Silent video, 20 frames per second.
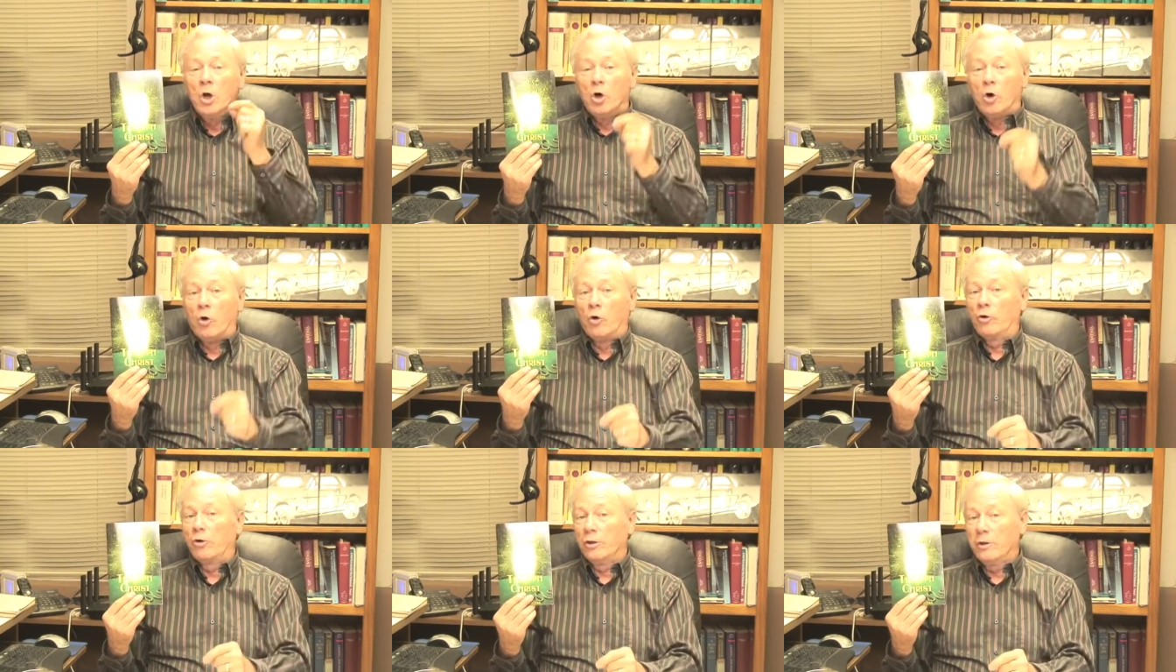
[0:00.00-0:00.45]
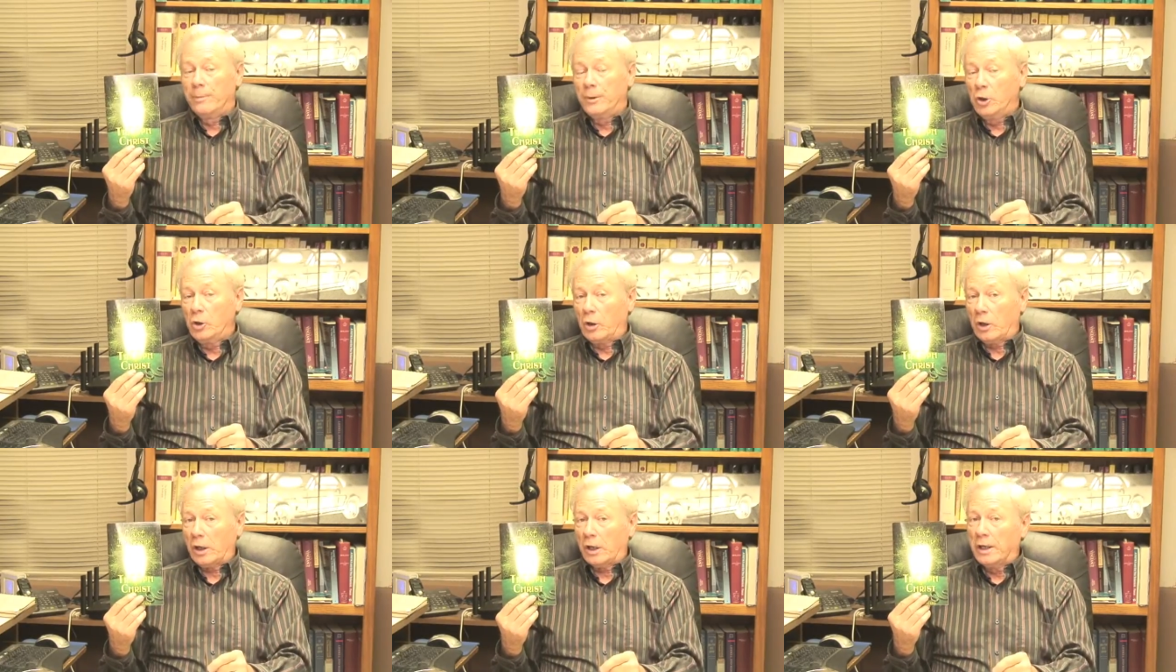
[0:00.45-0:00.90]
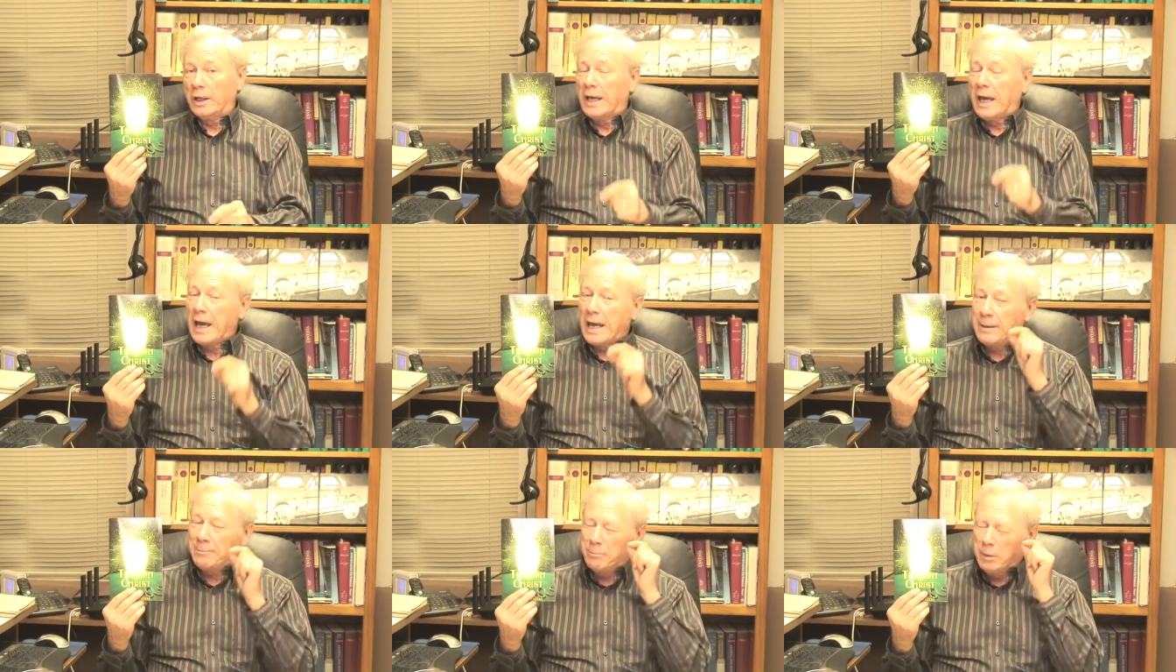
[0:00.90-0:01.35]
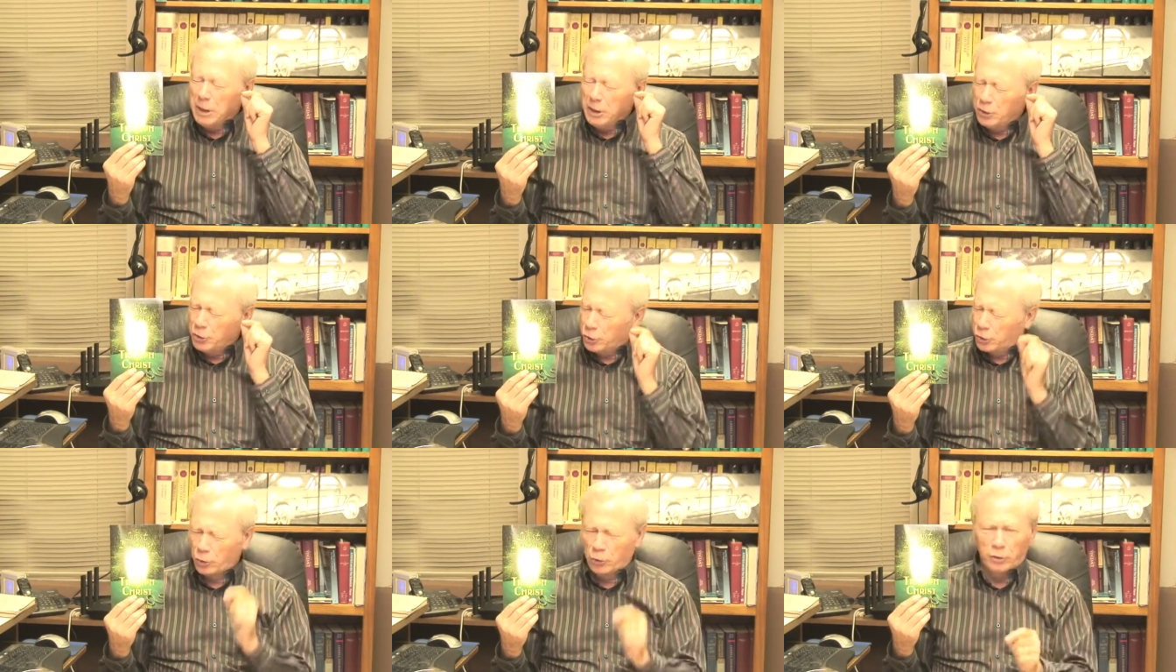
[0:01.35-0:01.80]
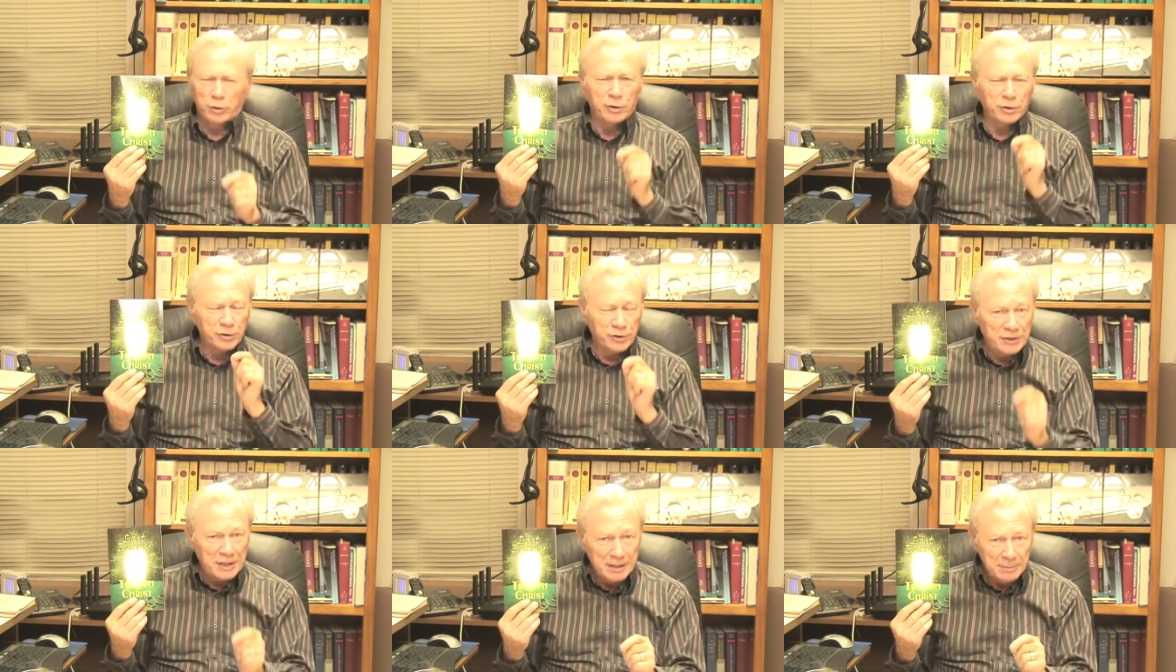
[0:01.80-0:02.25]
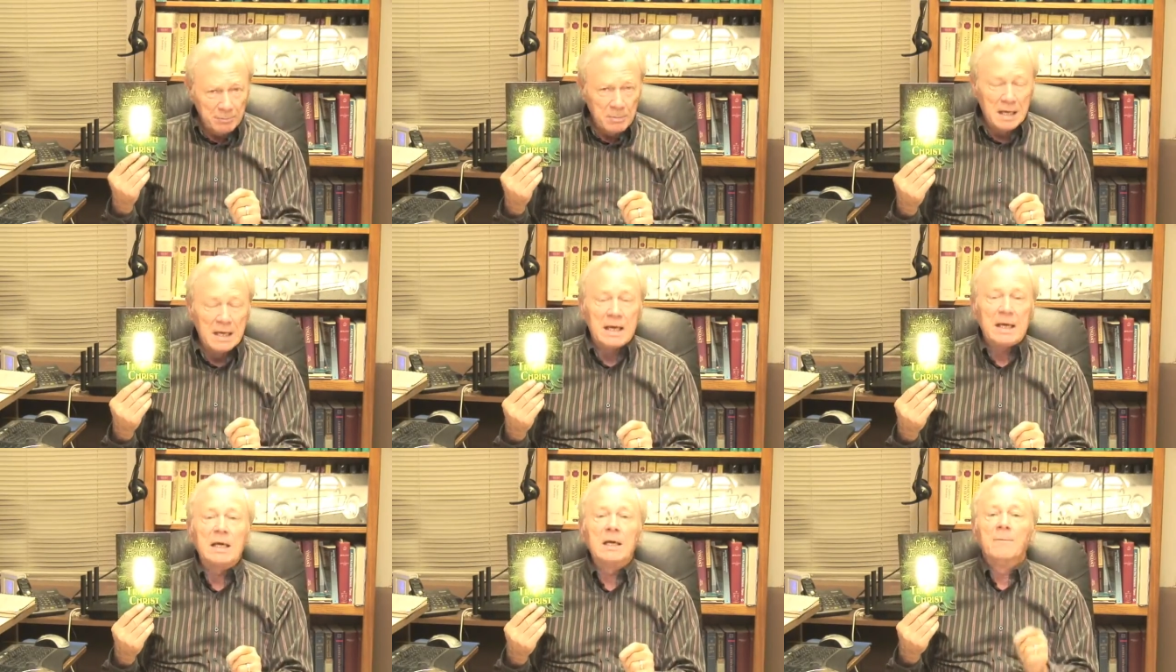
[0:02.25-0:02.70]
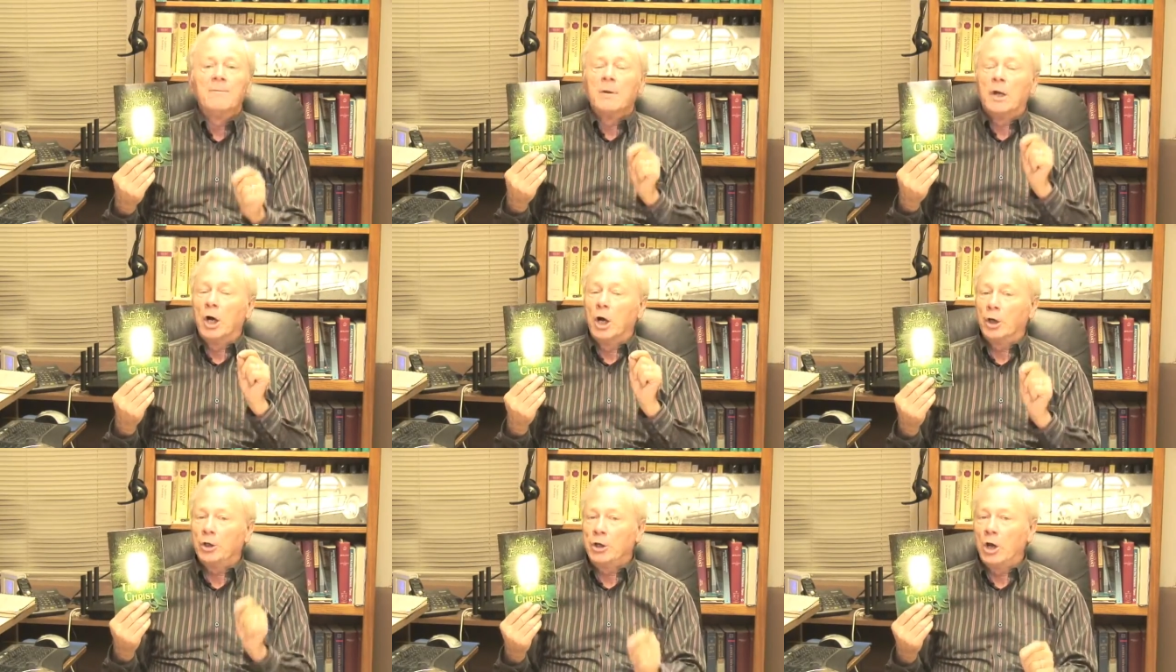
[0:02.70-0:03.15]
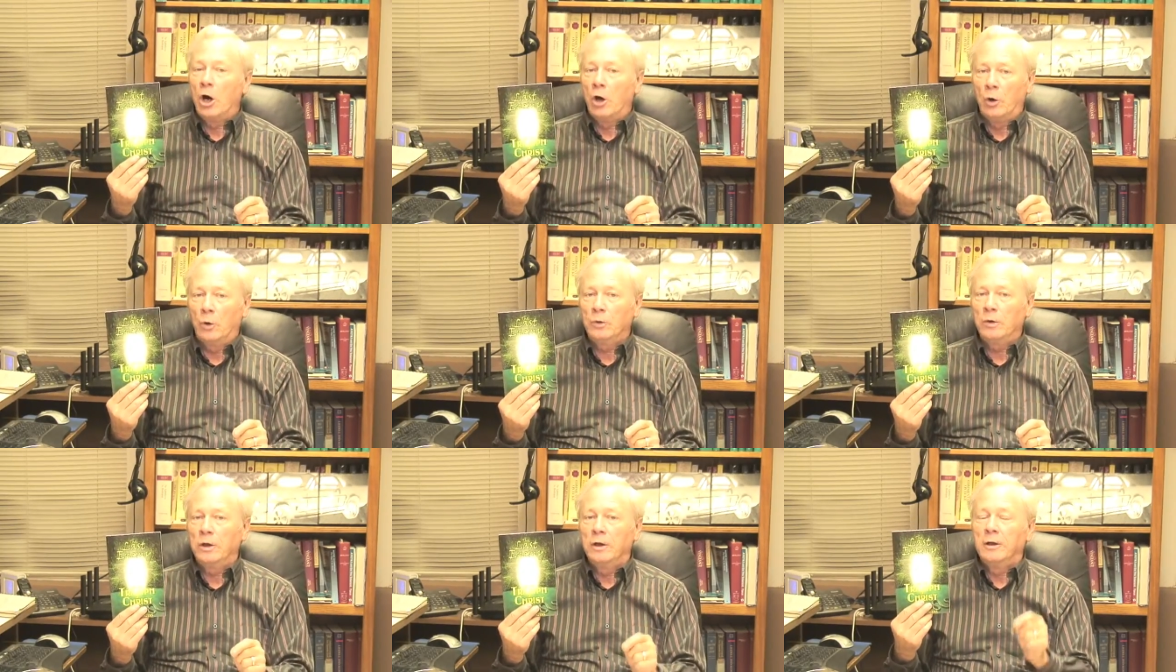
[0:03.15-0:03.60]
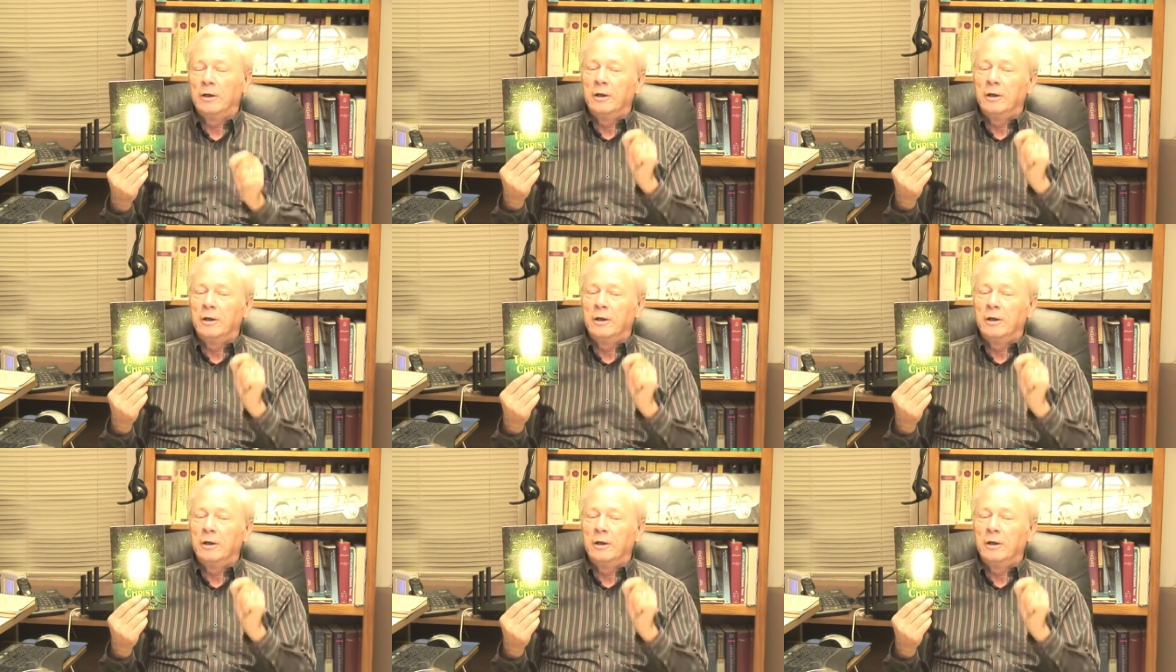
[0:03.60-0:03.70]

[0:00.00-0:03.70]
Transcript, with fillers: order the book, and be sure to send me a note